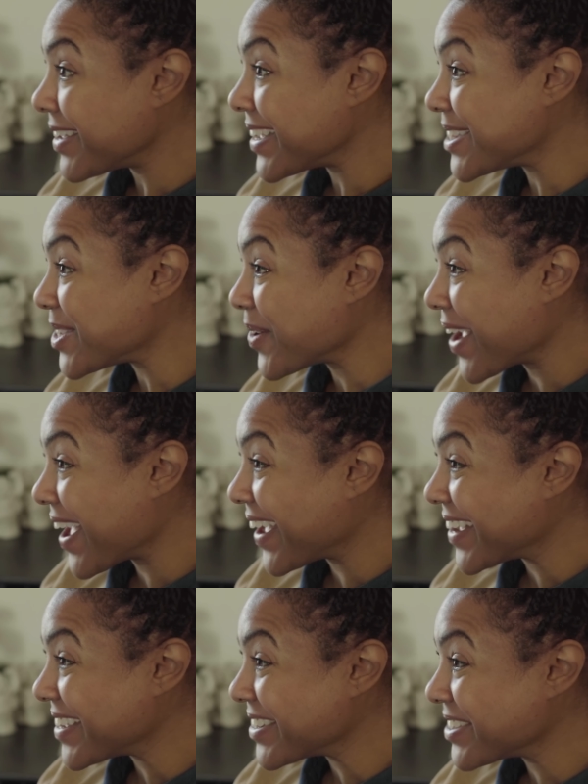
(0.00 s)
It's
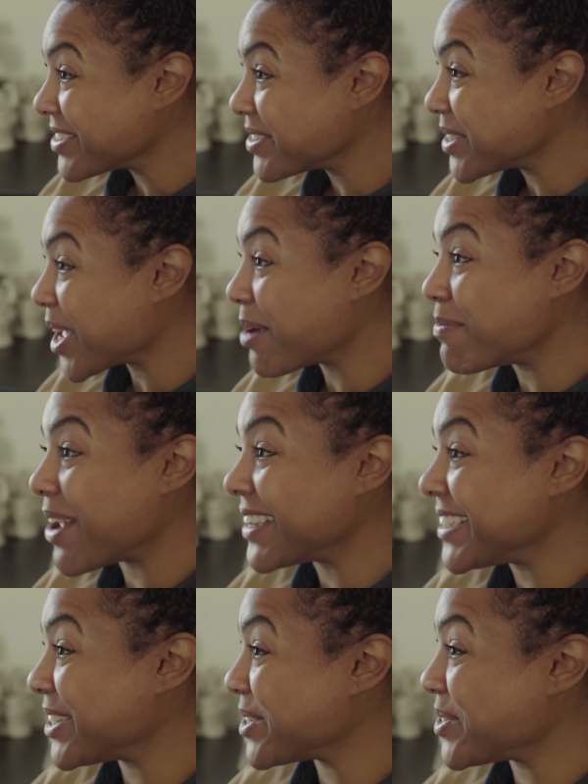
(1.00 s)
okay. I'm
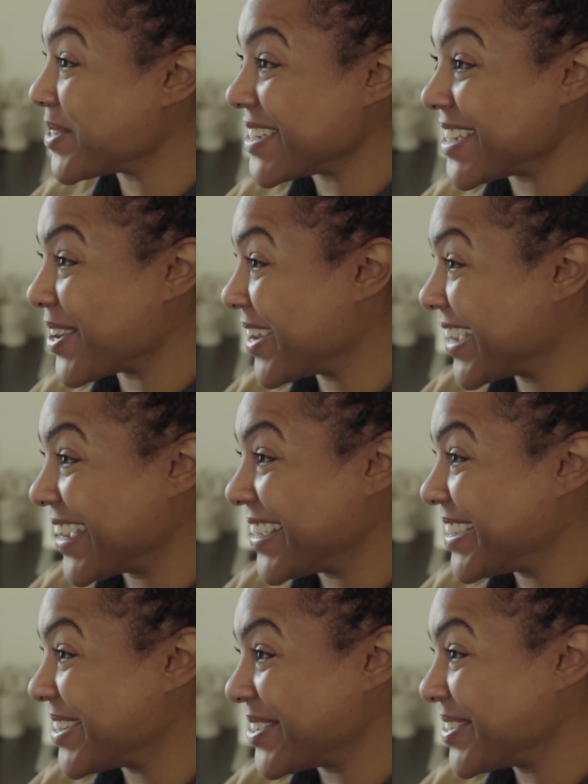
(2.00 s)
not here to
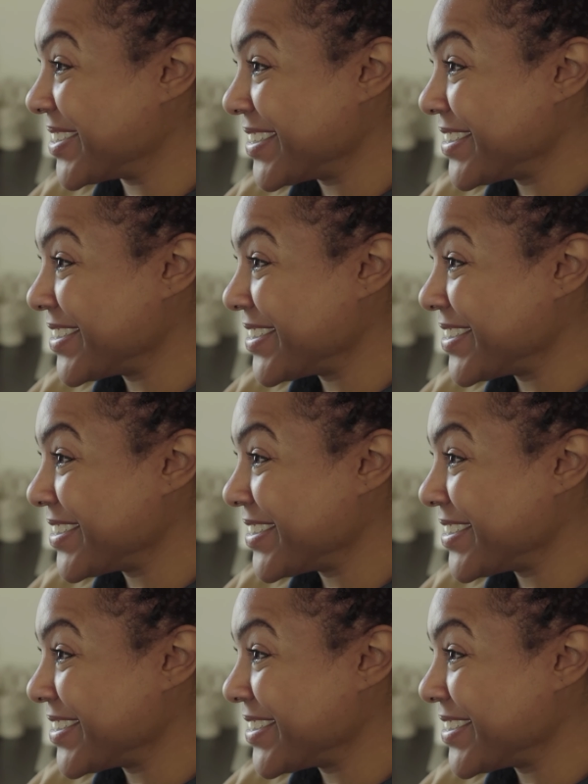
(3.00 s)
interrogate you.